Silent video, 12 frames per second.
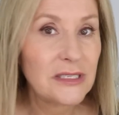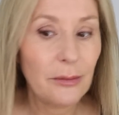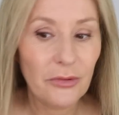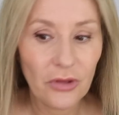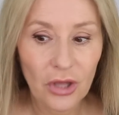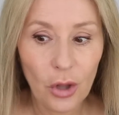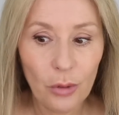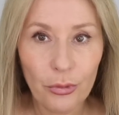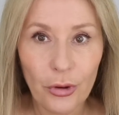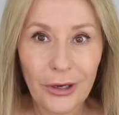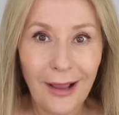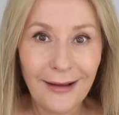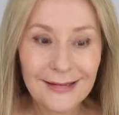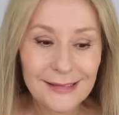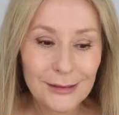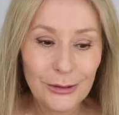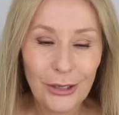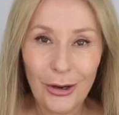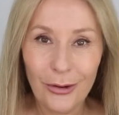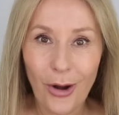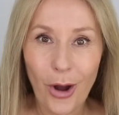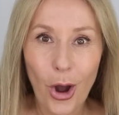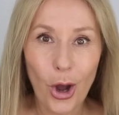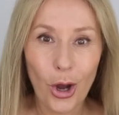some of the cult products, you know,
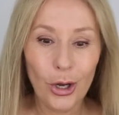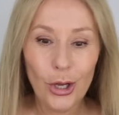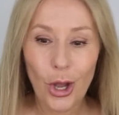are